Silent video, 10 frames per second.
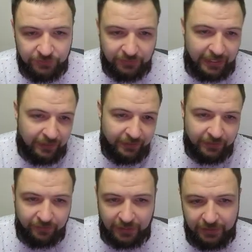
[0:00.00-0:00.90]
on that
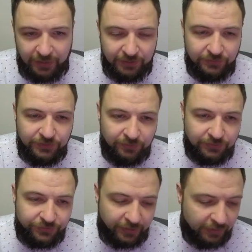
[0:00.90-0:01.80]
link right there you see on the
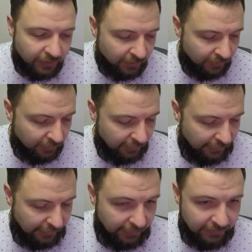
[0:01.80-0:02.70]
screen,
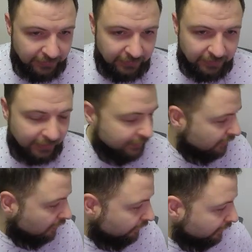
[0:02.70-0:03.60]
and I need
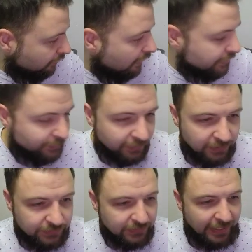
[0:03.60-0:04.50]
to go rewatch
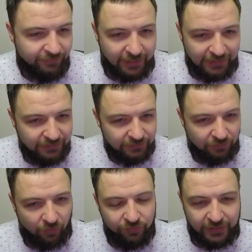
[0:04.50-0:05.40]
because I've gotten
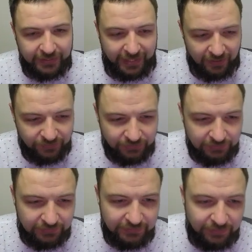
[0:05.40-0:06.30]
over
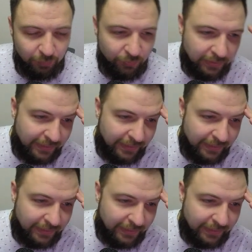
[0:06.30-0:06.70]
1,000 at point.